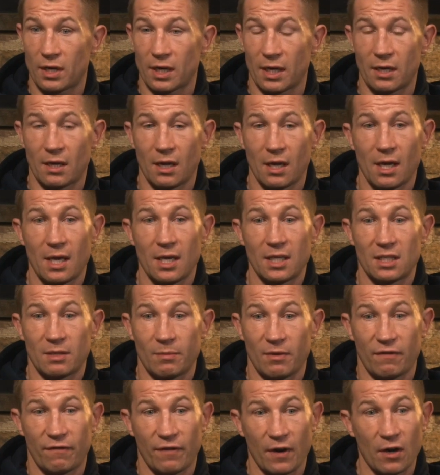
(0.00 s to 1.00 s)
And to
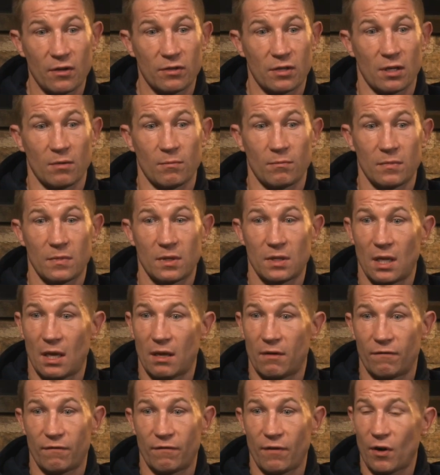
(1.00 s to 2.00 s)
be fair to them, they
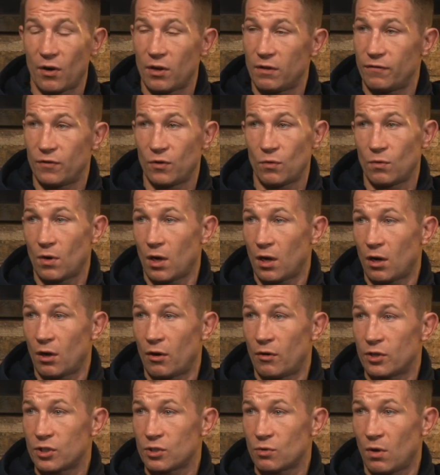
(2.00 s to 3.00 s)
have very few
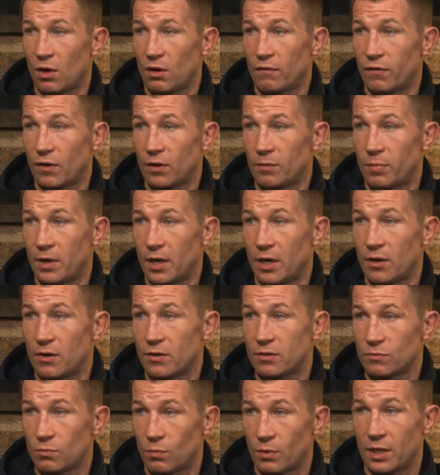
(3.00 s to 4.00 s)
non-Irish qualified
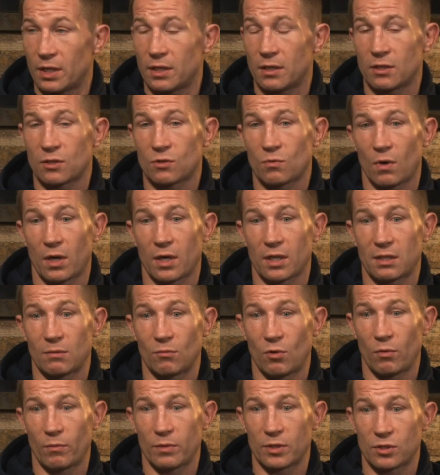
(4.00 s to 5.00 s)
players within the squad at the
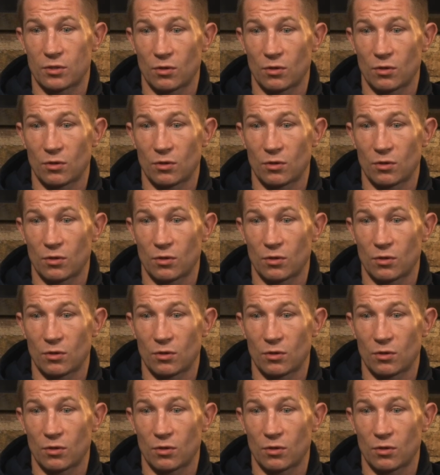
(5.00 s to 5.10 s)
moment.